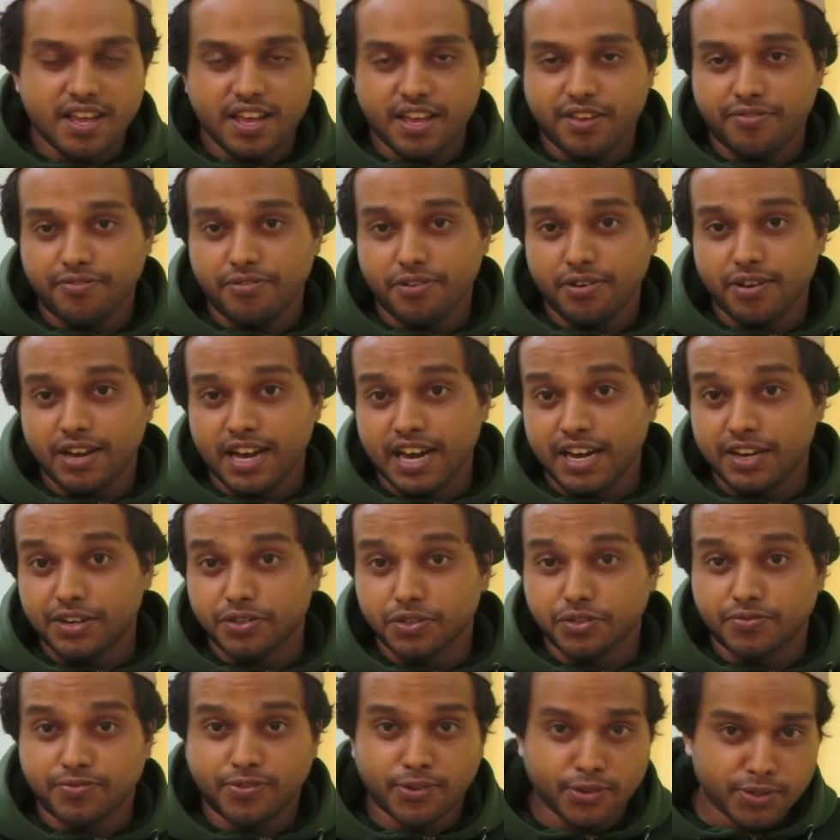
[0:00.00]
If you had
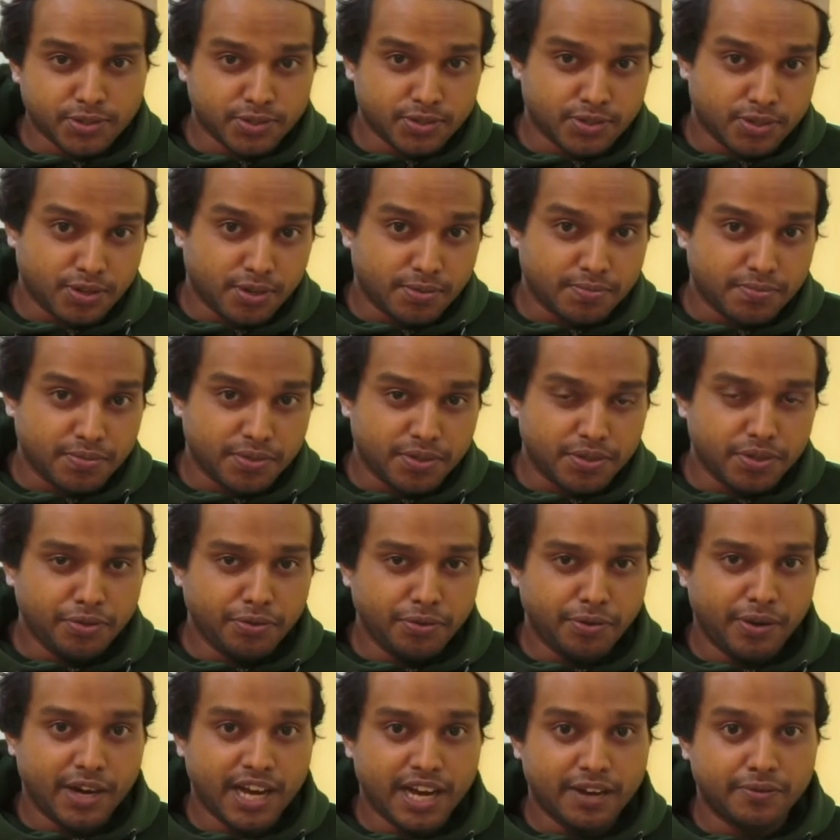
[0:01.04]
used Photoshop,
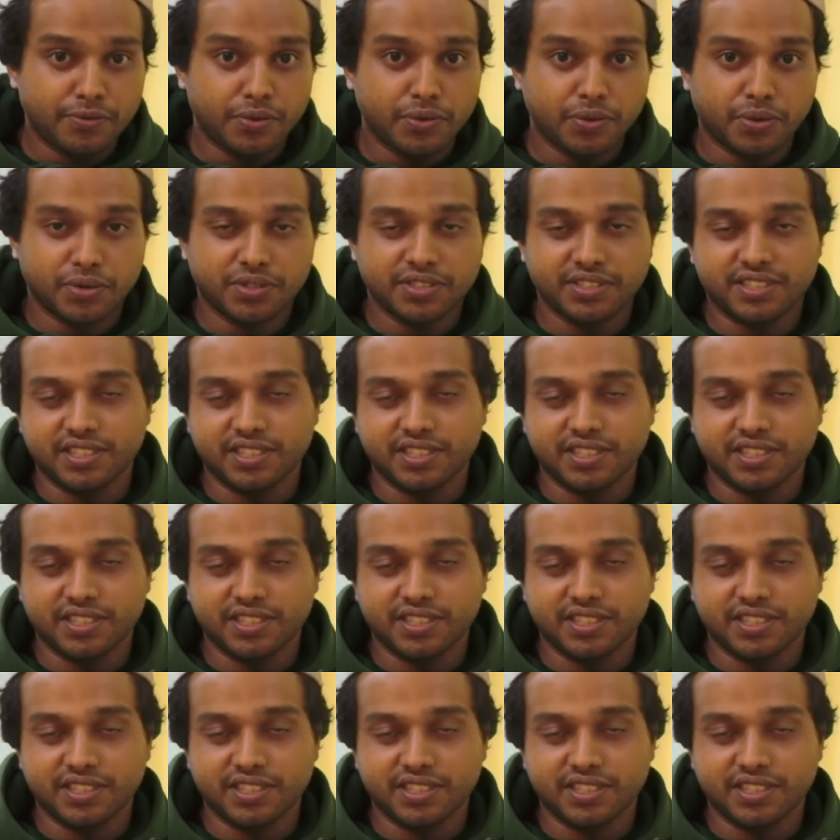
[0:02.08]
you would have known